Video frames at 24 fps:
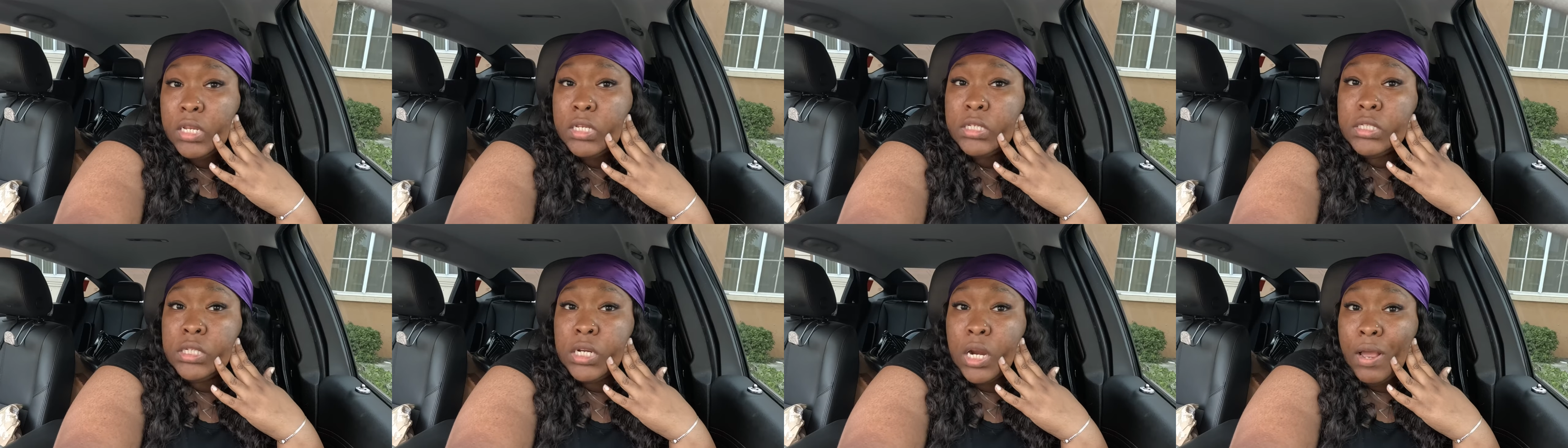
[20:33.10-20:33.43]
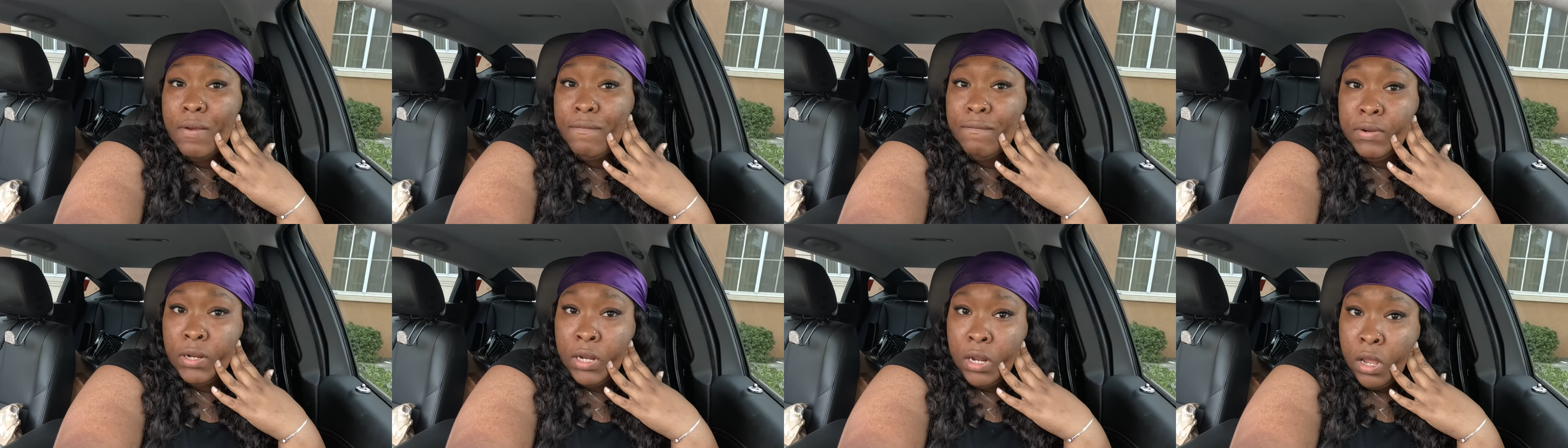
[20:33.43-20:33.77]
Did
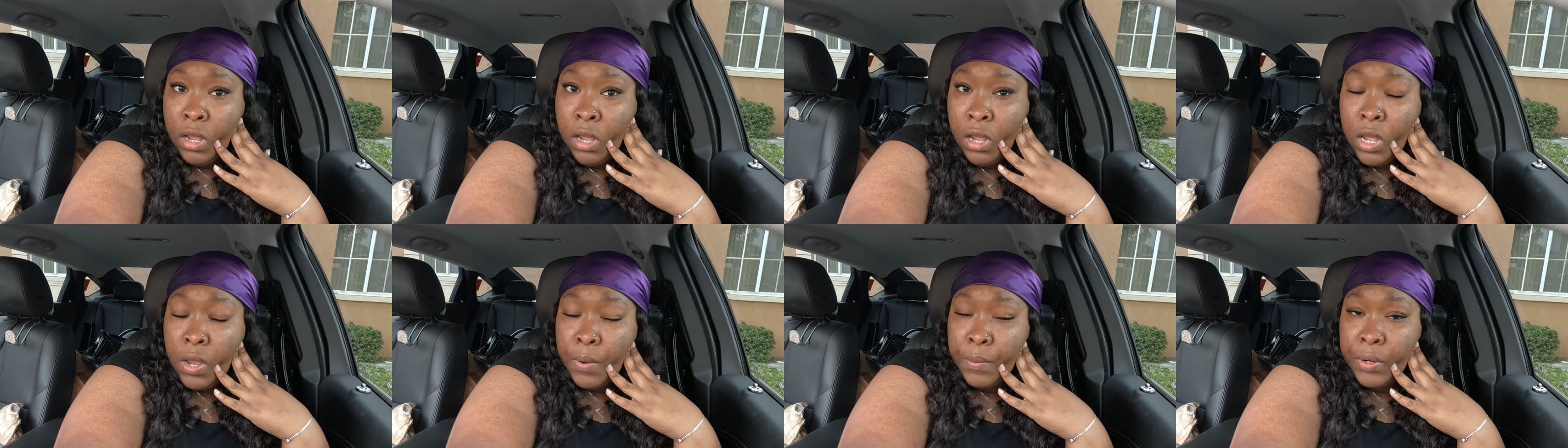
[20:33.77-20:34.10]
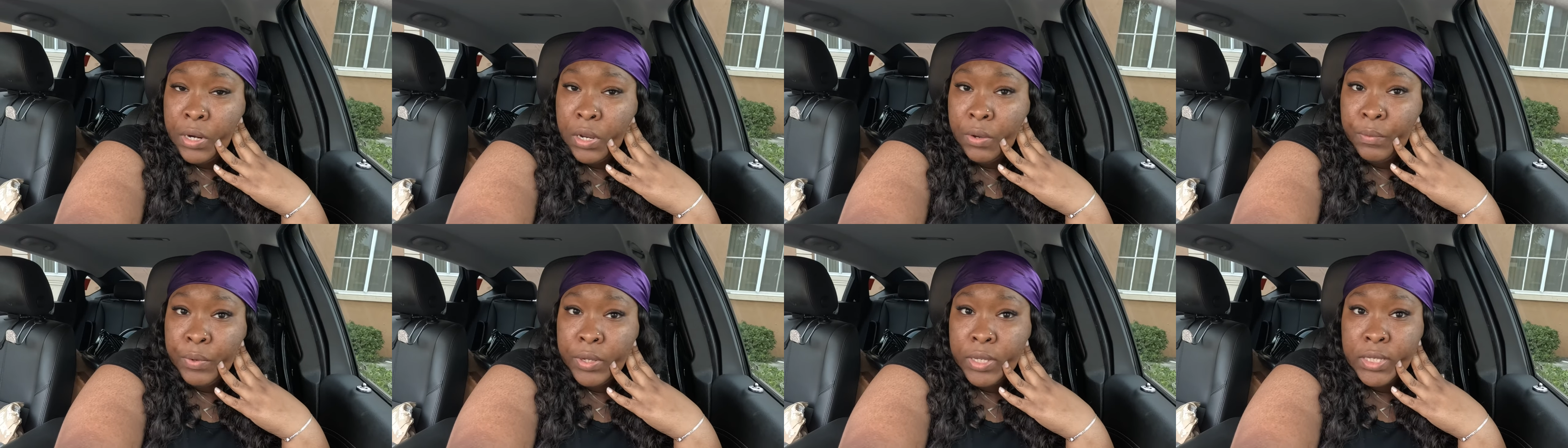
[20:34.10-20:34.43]
I vlog when
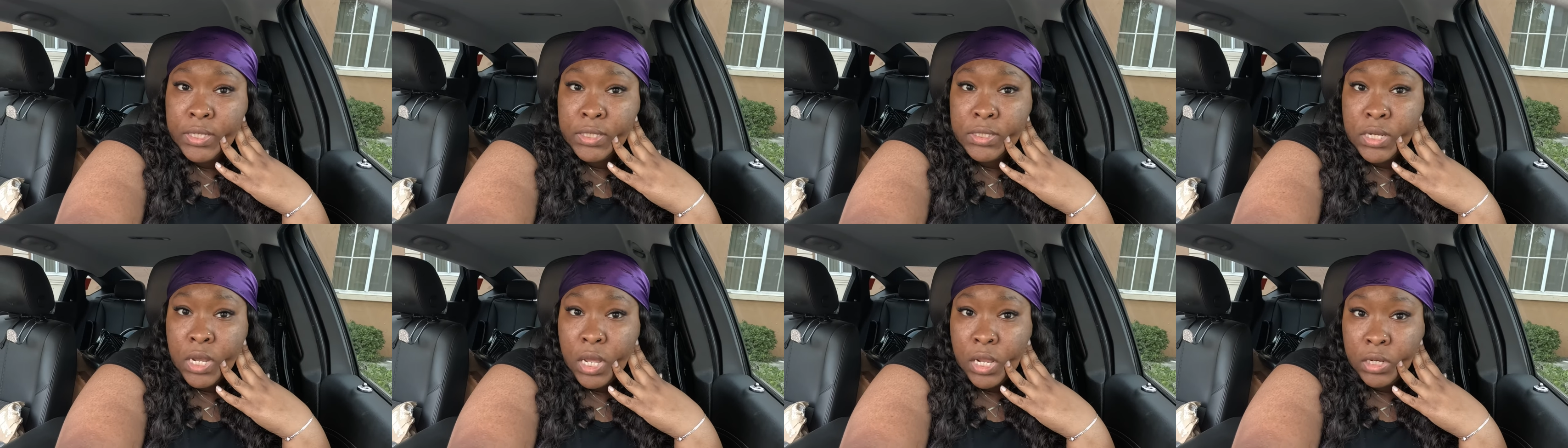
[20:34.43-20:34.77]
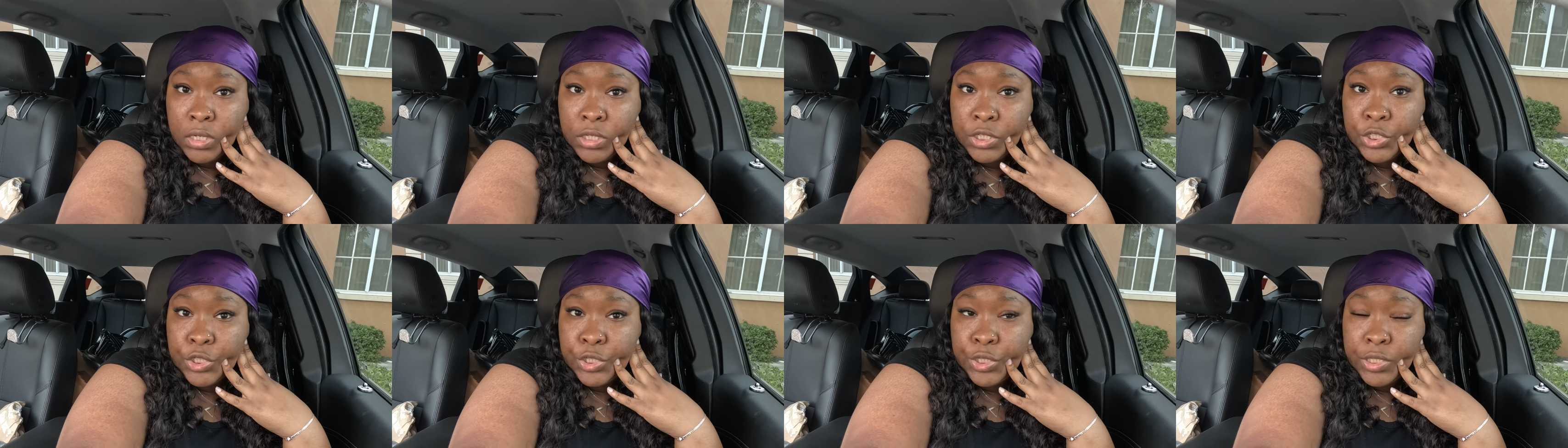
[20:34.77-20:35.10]
I went in
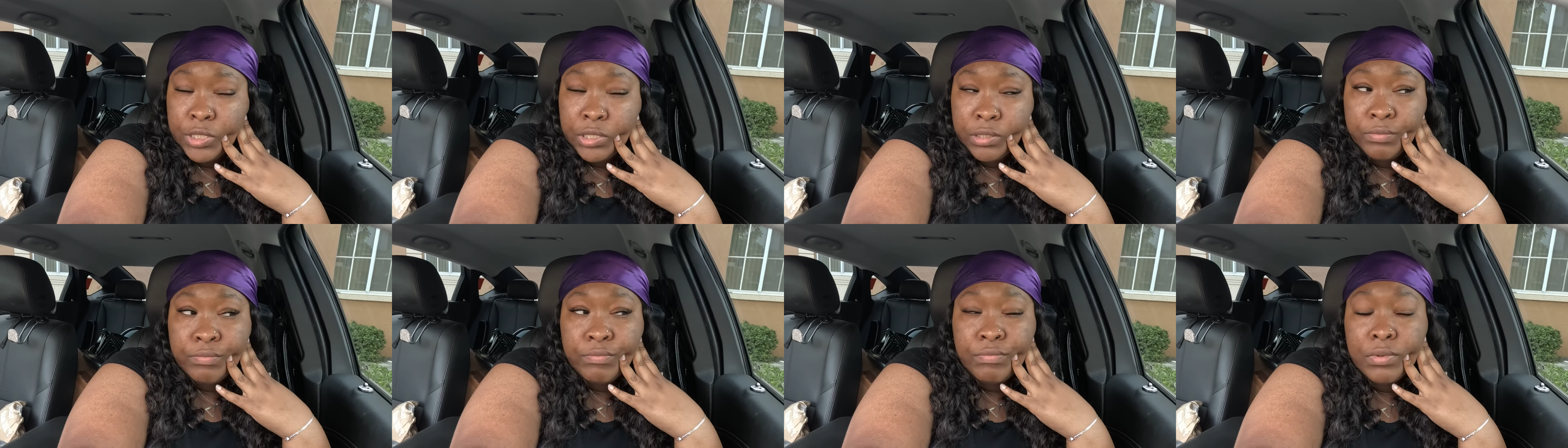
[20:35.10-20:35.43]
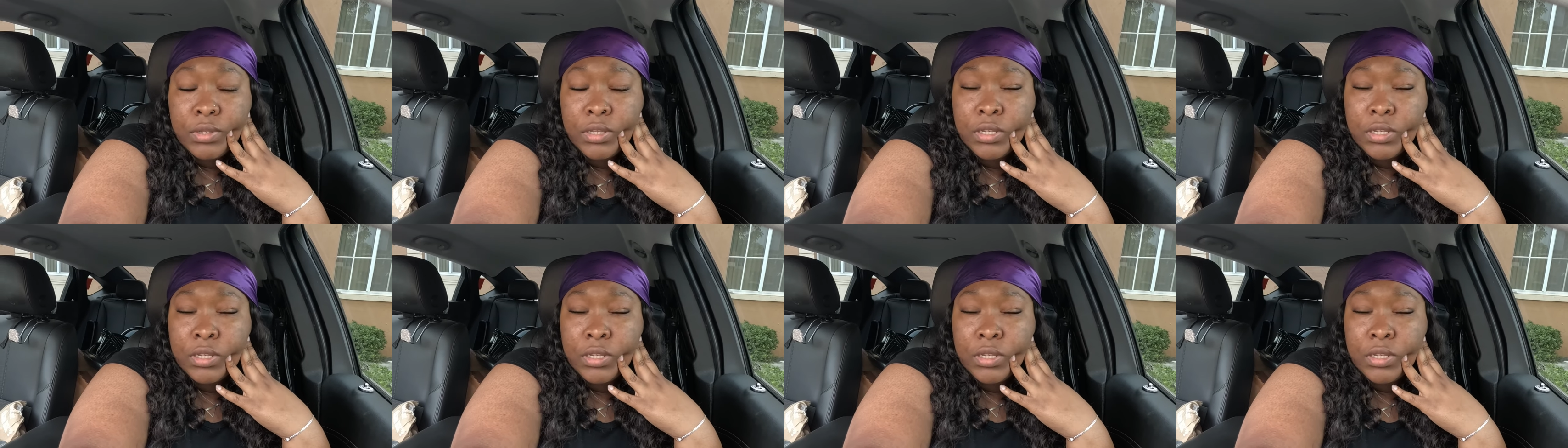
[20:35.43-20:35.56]
Dollar Tree?